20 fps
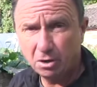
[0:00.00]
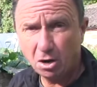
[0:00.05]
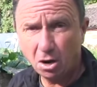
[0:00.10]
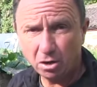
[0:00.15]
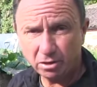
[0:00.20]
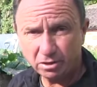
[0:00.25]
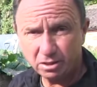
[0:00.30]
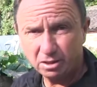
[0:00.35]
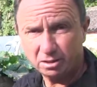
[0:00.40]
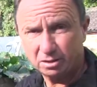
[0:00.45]

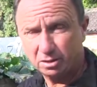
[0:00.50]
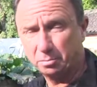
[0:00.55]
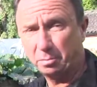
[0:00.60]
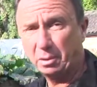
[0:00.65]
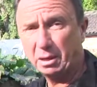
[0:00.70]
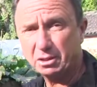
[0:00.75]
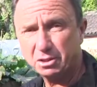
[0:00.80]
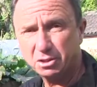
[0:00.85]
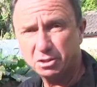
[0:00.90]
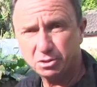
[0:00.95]
got the
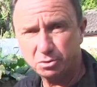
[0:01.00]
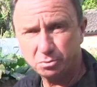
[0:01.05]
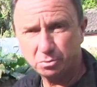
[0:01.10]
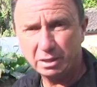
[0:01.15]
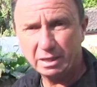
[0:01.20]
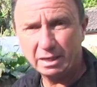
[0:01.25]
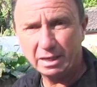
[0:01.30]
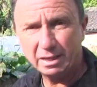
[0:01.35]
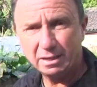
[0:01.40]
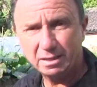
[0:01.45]
pictures
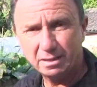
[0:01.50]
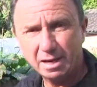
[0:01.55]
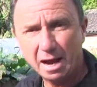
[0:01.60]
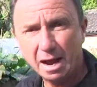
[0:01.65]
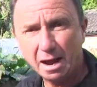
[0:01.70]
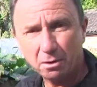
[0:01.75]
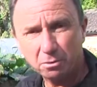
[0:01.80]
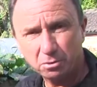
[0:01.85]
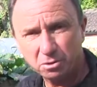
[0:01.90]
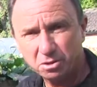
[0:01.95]
we need
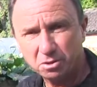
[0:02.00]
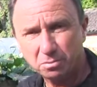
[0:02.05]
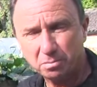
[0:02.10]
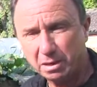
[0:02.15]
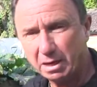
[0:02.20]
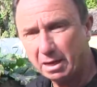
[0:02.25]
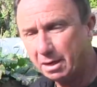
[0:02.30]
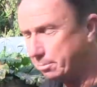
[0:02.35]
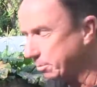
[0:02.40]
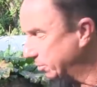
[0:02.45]
now to
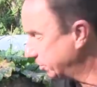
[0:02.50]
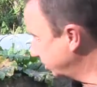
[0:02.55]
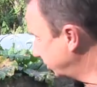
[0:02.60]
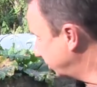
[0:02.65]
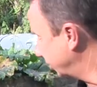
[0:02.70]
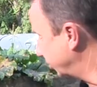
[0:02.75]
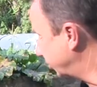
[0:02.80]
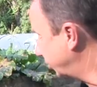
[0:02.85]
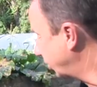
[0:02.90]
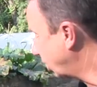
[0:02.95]
be able
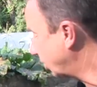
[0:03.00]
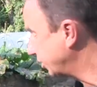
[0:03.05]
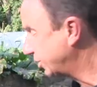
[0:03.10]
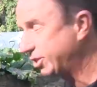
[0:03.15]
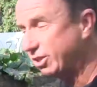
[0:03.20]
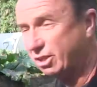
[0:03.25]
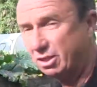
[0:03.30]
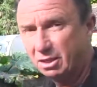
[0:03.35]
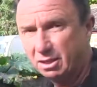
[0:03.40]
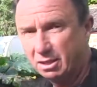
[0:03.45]
to
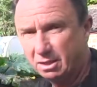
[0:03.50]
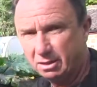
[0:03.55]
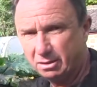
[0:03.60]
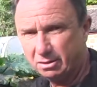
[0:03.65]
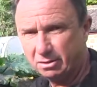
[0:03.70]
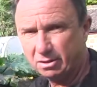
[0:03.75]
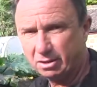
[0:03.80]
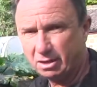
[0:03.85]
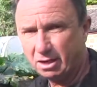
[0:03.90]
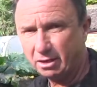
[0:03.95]
judge
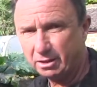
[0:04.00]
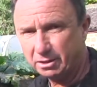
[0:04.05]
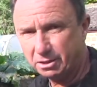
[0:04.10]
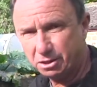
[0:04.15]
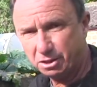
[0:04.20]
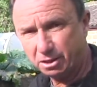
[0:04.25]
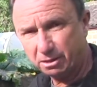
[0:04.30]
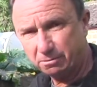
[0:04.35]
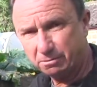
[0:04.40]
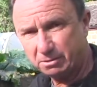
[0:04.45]
the color
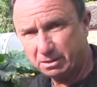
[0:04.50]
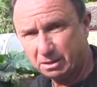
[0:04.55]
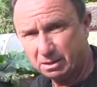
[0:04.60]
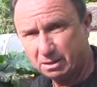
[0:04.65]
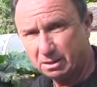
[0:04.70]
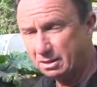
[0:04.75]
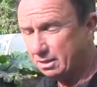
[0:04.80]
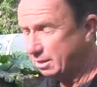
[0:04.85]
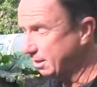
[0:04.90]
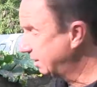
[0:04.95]
shift
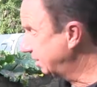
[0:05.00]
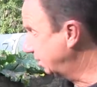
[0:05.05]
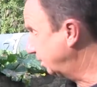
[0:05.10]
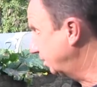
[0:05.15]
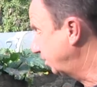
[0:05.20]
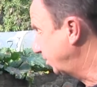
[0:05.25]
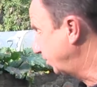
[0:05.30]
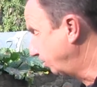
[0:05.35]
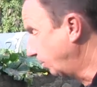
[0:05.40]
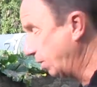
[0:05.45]

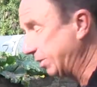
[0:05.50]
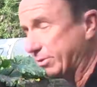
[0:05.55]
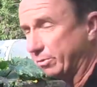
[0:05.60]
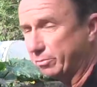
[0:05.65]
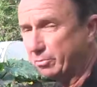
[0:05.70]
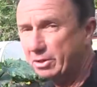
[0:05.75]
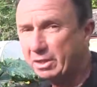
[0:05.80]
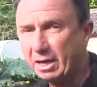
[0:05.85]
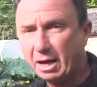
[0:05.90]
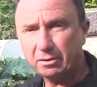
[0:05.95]
with
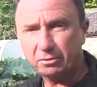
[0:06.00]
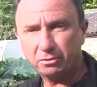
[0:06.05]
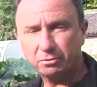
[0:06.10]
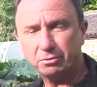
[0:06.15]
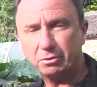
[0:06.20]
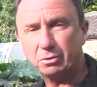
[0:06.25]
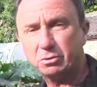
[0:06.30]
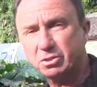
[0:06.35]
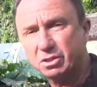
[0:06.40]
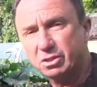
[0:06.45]
and without the
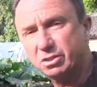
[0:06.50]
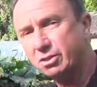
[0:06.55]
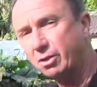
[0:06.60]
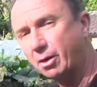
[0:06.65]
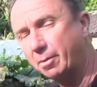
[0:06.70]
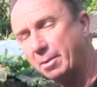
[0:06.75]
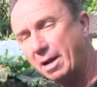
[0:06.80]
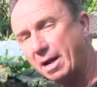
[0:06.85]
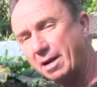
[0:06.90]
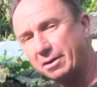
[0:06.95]
filter.
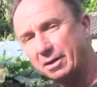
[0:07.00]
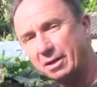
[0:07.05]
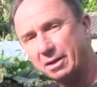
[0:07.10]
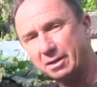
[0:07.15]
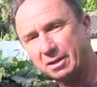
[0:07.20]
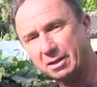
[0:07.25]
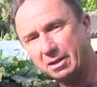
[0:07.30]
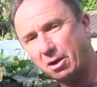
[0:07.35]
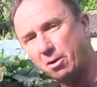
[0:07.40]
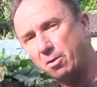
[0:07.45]
So I'm now
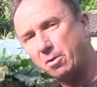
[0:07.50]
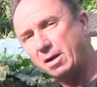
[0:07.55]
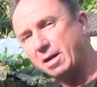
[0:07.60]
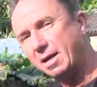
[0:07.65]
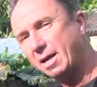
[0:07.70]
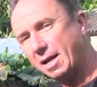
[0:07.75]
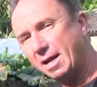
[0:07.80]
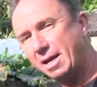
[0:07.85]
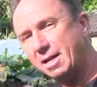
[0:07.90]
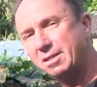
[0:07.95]
going to go
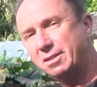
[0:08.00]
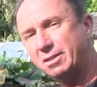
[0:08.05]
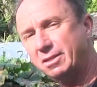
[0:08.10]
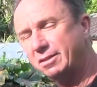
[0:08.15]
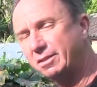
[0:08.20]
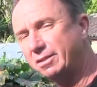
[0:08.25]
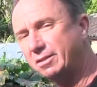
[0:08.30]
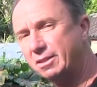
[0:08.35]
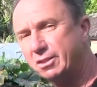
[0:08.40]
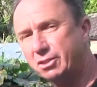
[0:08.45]

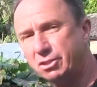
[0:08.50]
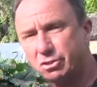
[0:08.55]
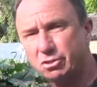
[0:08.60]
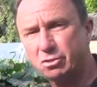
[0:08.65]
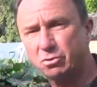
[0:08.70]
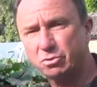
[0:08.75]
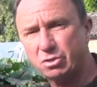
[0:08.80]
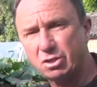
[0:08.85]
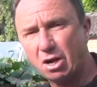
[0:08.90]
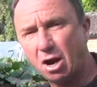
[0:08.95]
into the
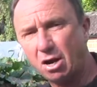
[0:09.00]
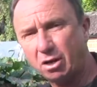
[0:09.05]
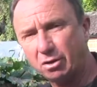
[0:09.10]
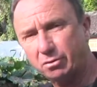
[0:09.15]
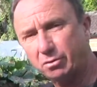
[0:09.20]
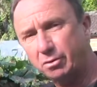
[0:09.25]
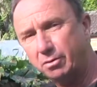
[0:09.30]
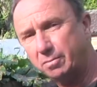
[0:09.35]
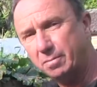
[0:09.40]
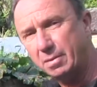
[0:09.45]
digital
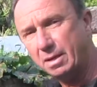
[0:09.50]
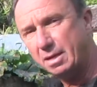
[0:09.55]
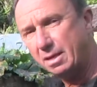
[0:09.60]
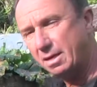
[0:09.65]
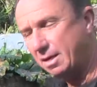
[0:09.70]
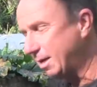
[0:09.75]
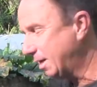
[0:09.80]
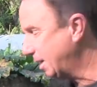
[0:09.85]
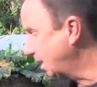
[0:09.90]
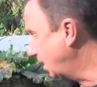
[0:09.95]
darkroom
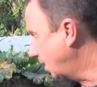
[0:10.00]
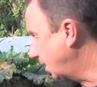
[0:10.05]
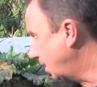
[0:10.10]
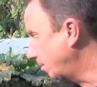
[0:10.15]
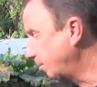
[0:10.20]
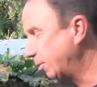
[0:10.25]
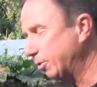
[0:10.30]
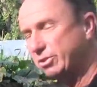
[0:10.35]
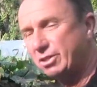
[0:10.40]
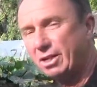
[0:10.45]

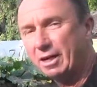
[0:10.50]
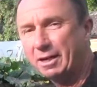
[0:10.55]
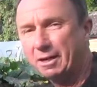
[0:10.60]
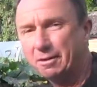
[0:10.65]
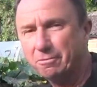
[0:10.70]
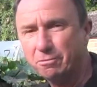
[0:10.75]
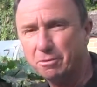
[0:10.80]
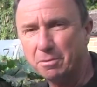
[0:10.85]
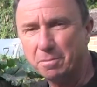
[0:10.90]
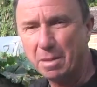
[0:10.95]
and we'll take
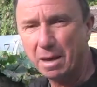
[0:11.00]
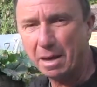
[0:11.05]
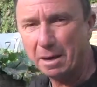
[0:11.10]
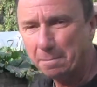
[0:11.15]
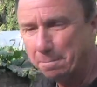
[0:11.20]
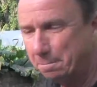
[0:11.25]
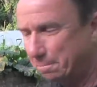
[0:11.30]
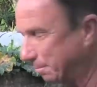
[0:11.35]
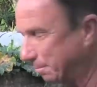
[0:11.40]
it from there.